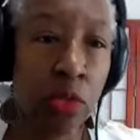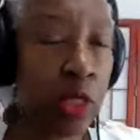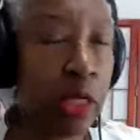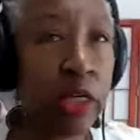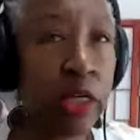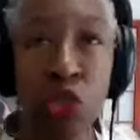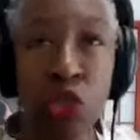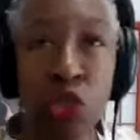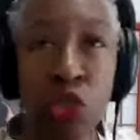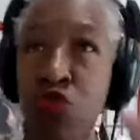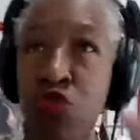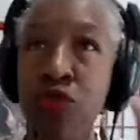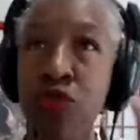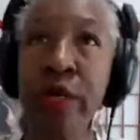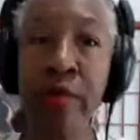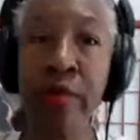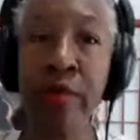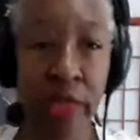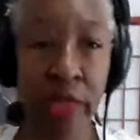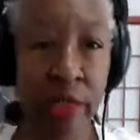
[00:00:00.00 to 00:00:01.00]

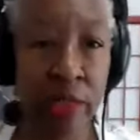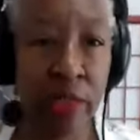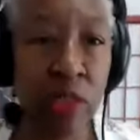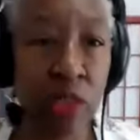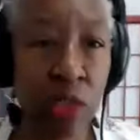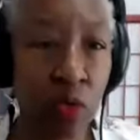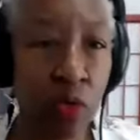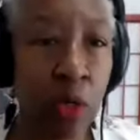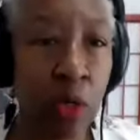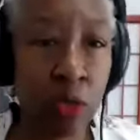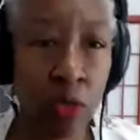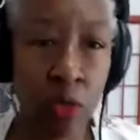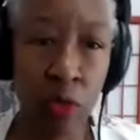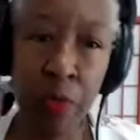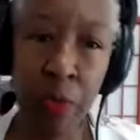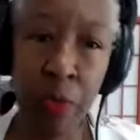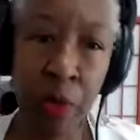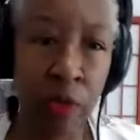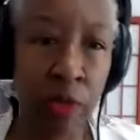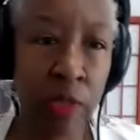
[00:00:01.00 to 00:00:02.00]
extremely
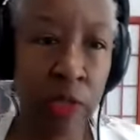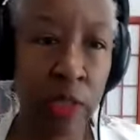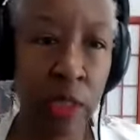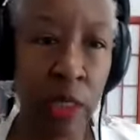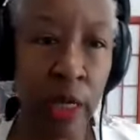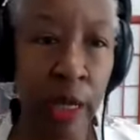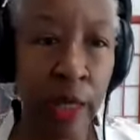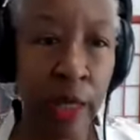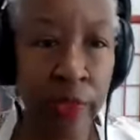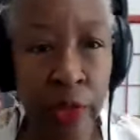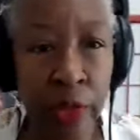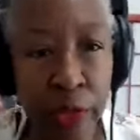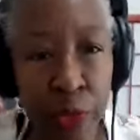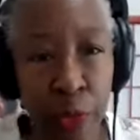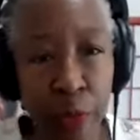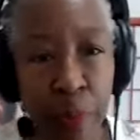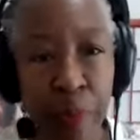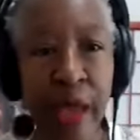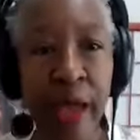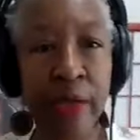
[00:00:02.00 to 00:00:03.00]
disgruntled person, and then
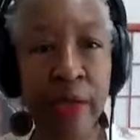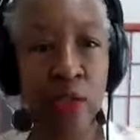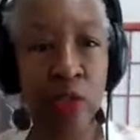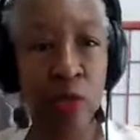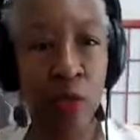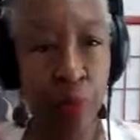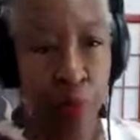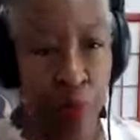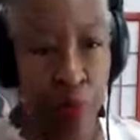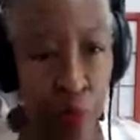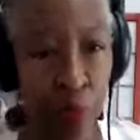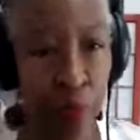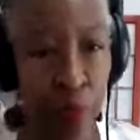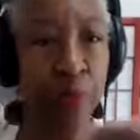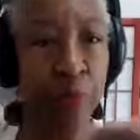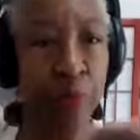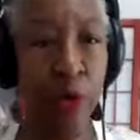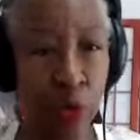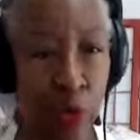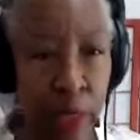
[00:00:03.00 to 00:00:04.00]
you're back to
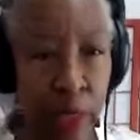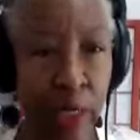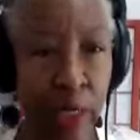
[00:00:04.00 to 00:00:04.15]
building